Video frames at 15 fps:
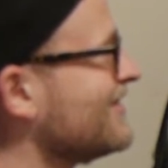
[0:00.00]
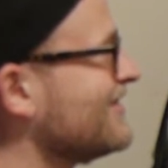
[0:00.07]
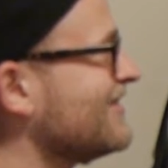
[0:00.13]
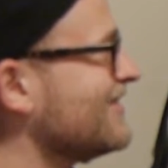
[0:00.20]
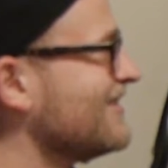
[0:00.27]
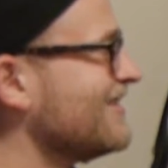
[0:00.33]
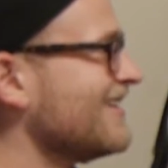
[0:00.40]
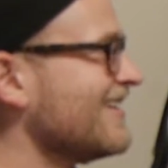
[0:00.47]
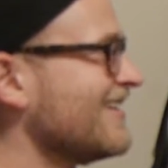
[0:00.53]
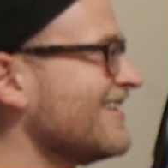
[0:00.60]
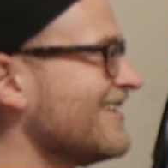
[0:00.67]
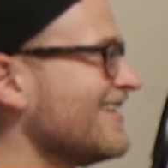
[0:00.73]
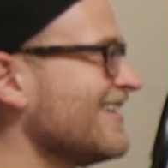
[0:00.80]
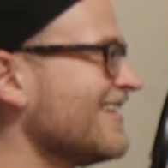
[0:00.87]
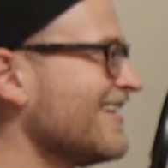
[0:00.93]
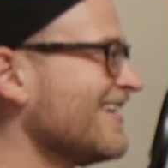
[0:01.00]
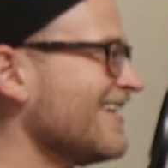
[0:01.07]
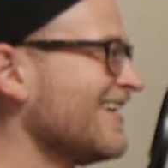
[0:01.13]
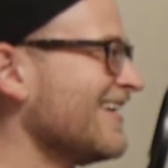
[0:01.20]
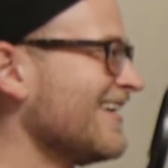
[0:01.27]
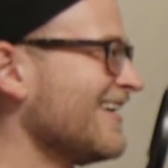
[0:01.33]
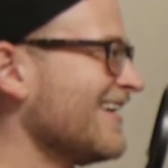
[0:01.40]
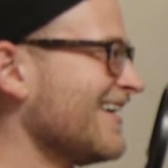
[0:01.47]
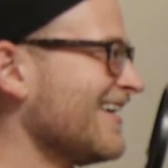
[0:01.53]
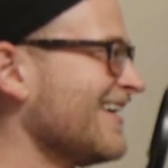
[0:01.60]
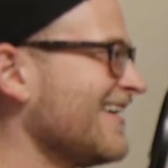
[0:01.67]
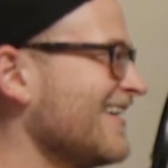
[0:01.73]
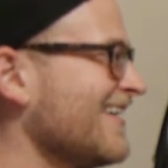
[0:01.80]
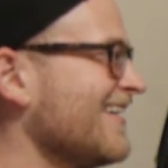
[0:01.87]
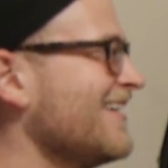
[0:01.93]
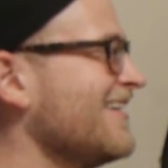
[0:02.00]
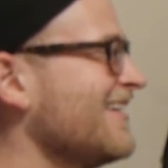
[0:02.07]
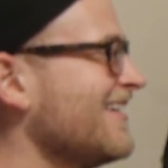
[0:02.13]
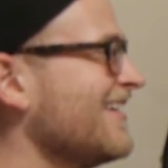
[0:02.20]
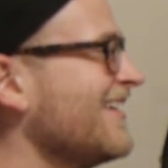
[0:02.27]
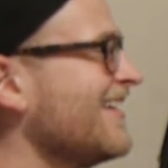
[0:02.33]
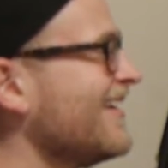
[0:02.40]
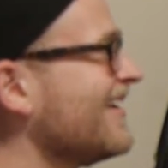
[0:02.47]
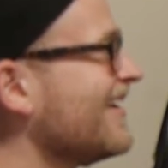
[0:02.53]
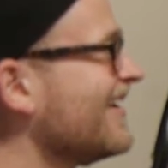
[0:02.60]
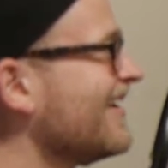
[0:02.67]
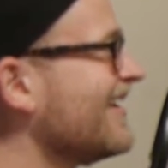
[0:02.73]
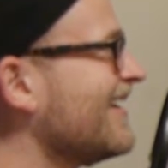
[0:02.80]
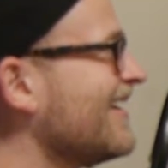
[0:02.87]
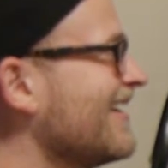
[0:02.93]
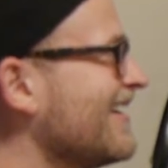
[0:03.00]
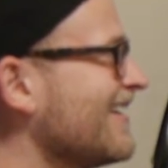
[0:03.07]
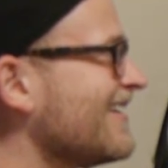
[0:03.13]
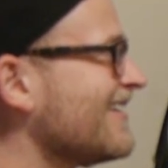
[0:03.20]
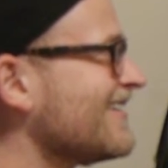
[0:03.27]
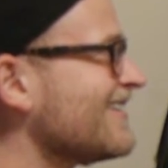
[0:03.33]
No words are spoken by the person on screen.